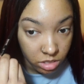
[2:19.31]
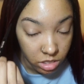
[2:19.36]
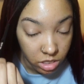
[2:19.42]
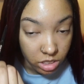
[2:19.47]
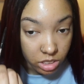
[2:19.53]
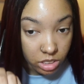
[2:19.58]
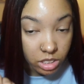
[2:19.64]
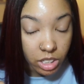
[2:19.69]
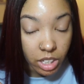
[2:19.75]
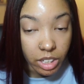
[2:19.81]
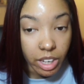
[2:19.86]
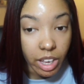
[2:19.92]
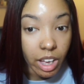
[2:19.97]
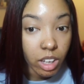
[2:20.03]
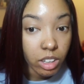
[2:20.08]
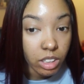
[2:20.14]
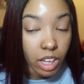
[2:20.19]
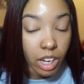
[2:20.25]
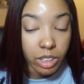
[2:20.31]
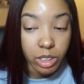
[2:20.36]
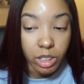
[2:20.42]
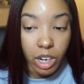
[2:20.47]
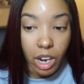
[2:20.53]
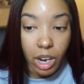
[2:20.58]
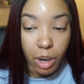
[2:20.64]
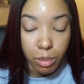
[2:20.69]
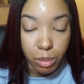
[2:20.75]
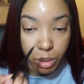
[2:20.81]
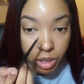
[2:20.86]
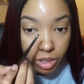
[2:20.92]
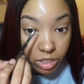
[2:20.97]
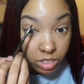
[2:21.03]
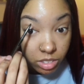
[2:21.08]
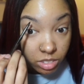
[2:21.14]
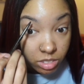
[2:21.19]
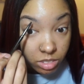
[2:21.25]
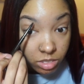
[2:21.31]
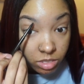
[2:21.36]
And just kind of outline your eyebrow.